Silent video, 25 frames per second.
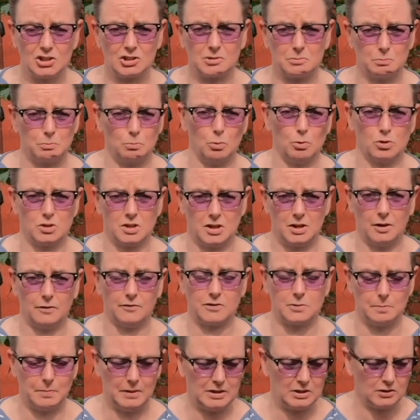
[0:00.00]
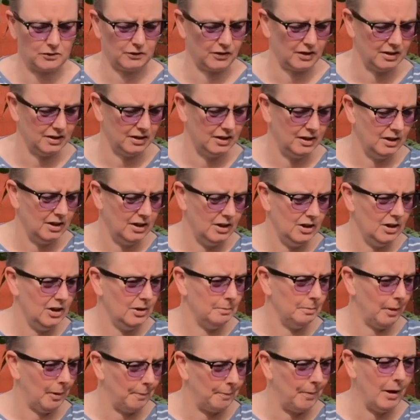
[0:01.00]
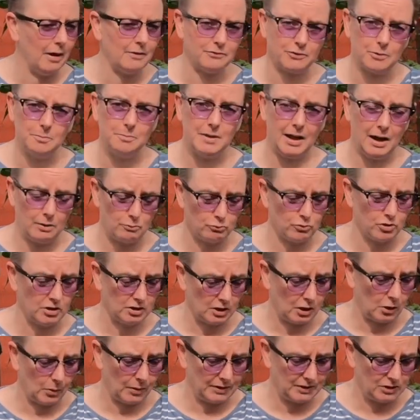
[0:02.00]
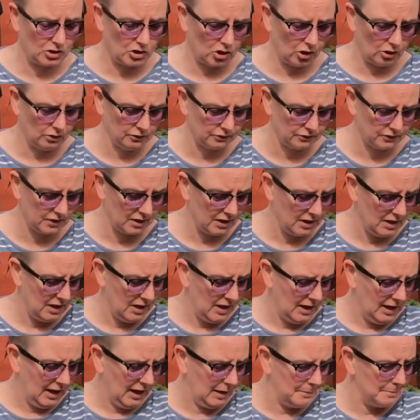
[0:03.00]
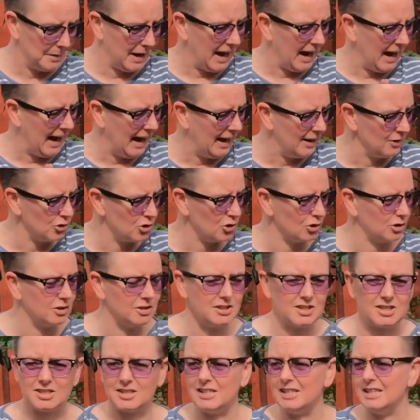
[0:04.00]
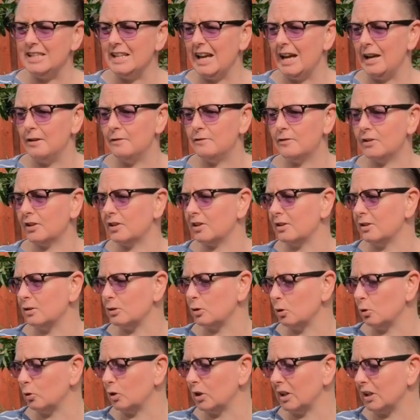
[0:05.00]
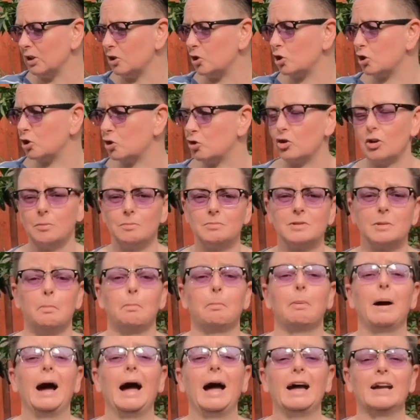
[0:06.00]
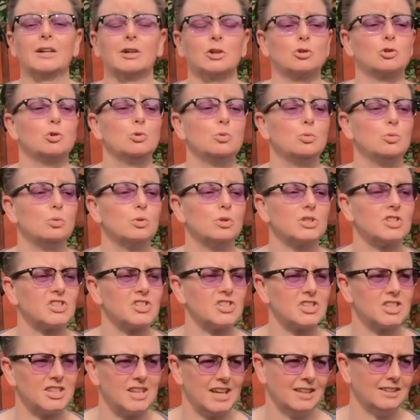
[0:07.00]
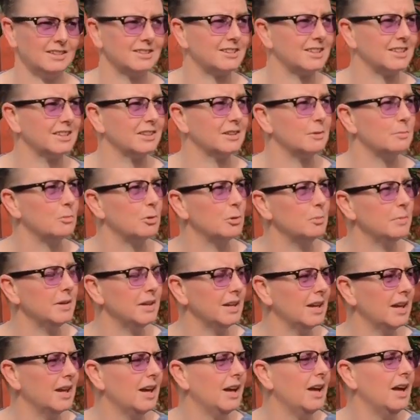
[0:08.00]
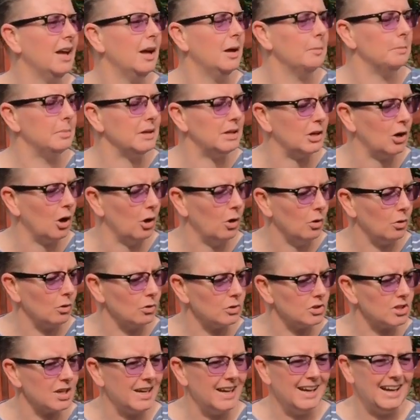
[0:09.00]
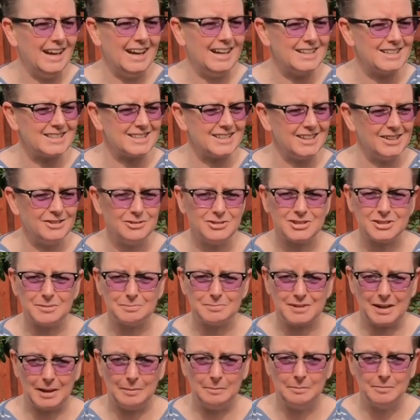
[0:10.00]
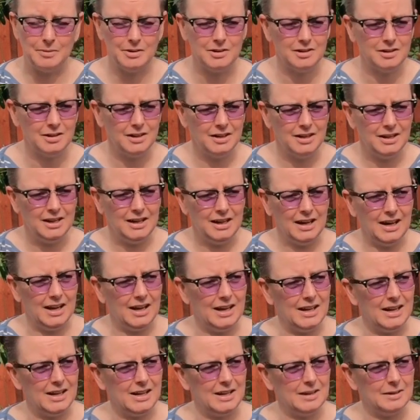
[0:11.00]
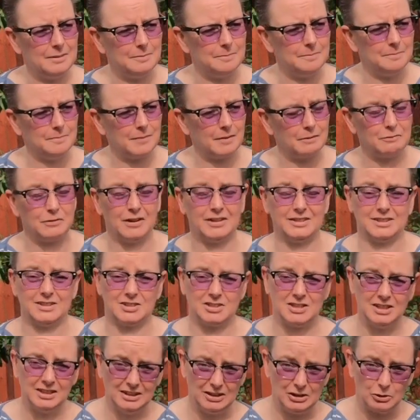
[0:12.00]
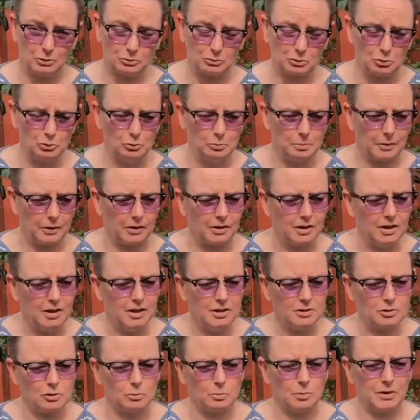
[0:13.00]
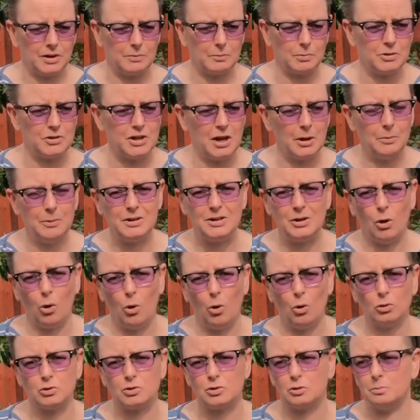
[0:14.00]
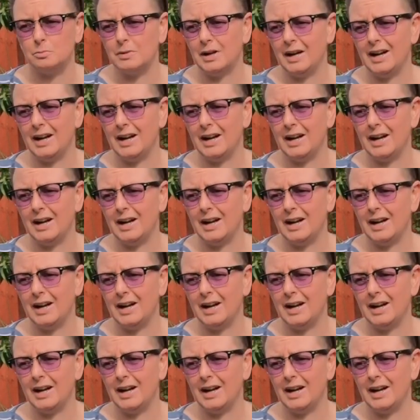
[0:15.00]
just wasn't enough space for it. But apart from that, really quite chuffed. As you can see, everything is looking stripped back to the skeleton at the moment because it's now September. In fact, it's nearly October, so we're now in autumn,